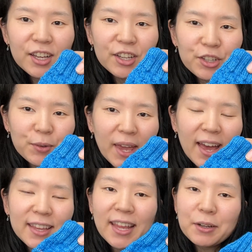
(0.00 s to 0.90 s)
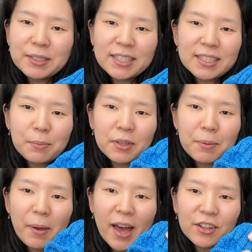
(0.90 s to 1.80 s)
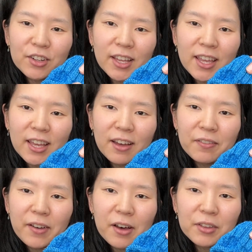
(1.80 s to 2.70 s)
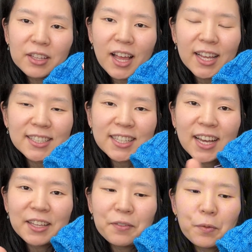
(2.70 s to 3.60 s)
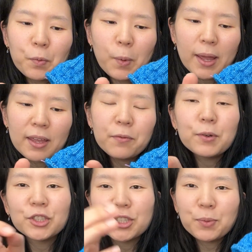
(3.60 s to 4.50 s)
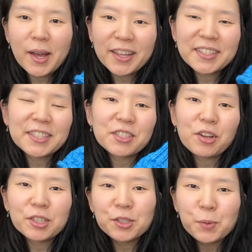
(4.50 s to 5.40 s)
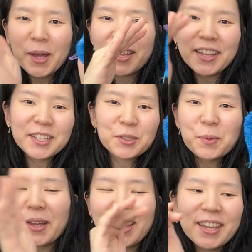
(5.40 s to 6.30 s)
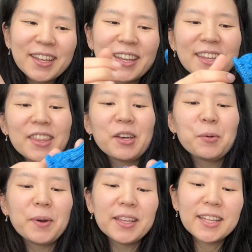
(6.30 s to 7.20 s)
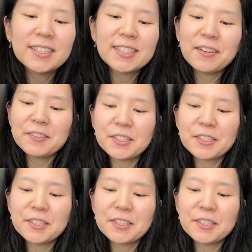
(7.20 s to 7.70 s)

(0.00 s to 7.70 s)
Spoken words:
You can now see some of the patterning of how the lines kind of wave, which is why I guess it's called sway, like swaying in the wind and stuff.